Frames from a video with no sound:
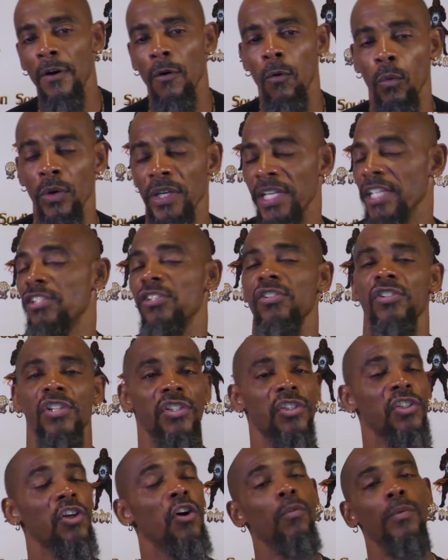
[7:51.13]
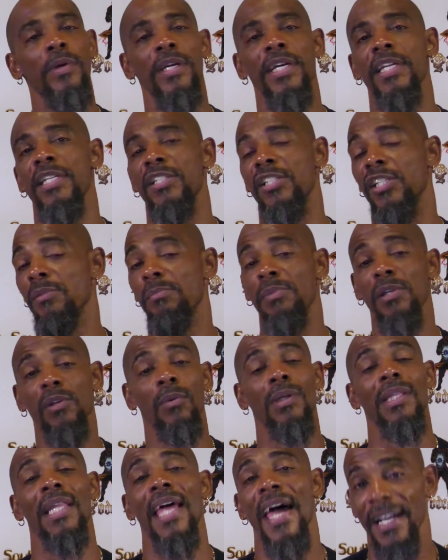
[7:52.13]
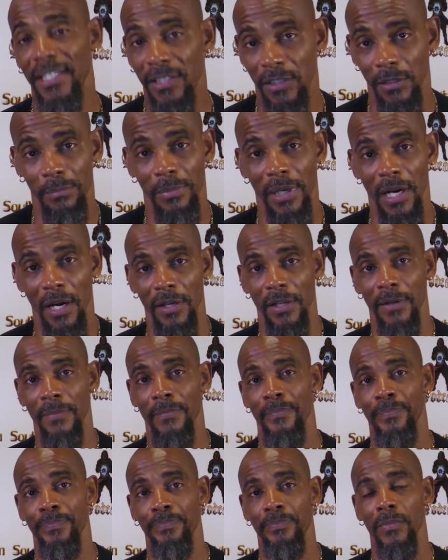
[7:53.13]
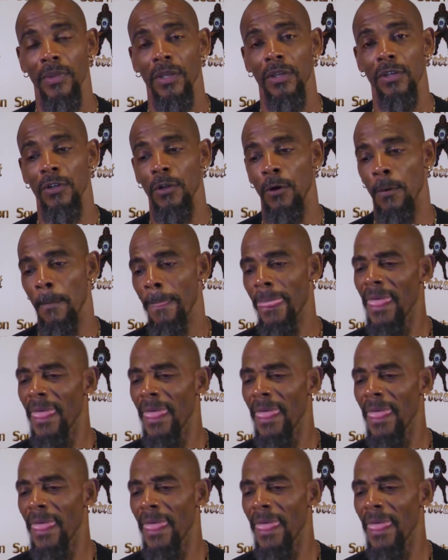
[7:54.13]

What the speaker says: when they should just go in and just be relaxed about it, you know.